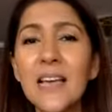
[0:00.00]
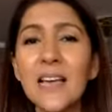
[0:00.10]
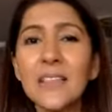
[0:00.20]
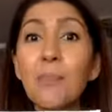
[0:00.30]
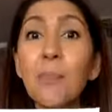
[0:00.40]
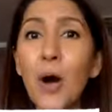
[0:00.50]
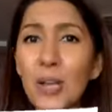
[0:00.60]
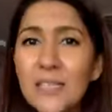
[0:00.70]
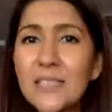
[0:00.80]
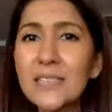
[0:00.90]
The
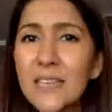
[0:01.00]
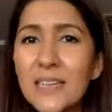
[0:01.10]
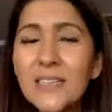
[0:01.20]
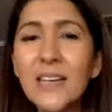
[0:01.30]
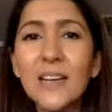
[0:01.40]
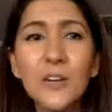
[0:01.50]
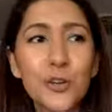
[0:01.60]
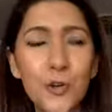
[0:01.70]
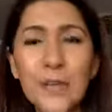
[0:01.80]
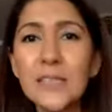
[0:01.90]
boss did
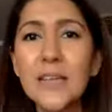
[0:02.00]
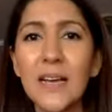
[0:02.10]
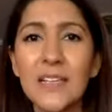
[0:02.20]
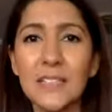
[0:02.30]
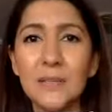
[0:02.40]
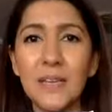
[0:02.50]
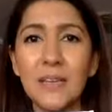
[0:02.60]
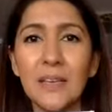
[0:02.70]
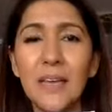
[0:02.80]
criticize me.